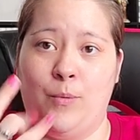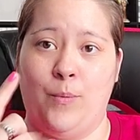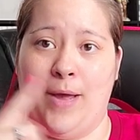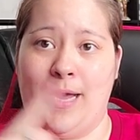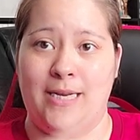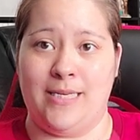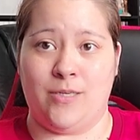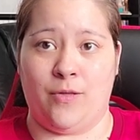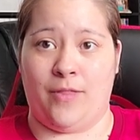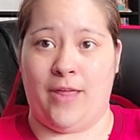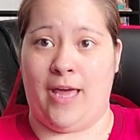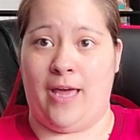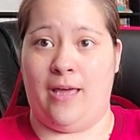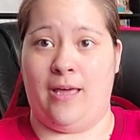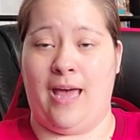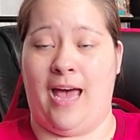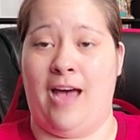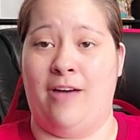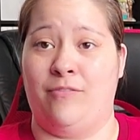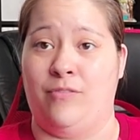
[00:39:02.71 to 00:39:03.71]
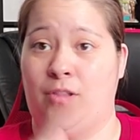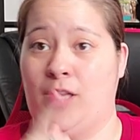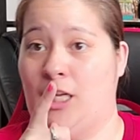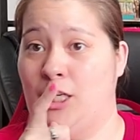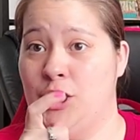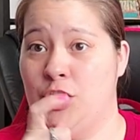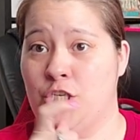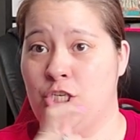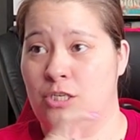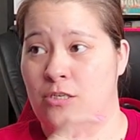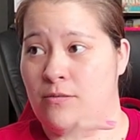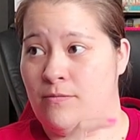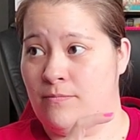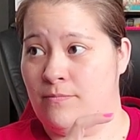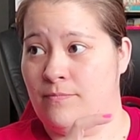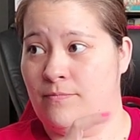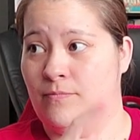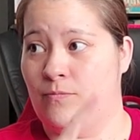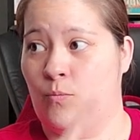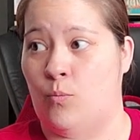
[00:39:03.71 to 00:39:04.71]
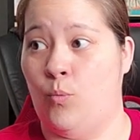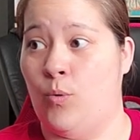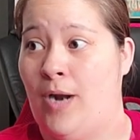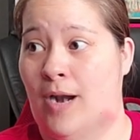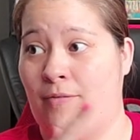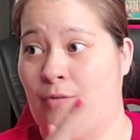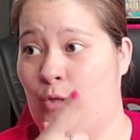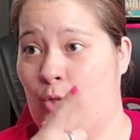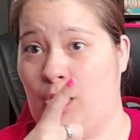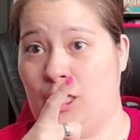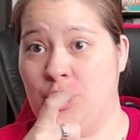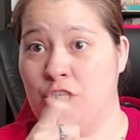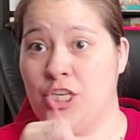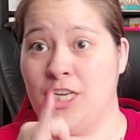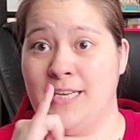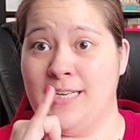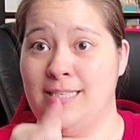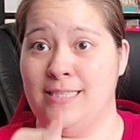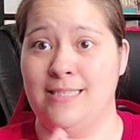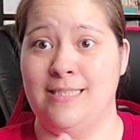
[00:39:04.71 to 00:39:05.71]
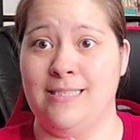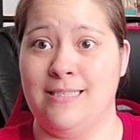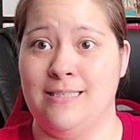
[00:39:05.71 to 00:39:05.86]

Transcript: wait till they have lunch, whenever lunch is.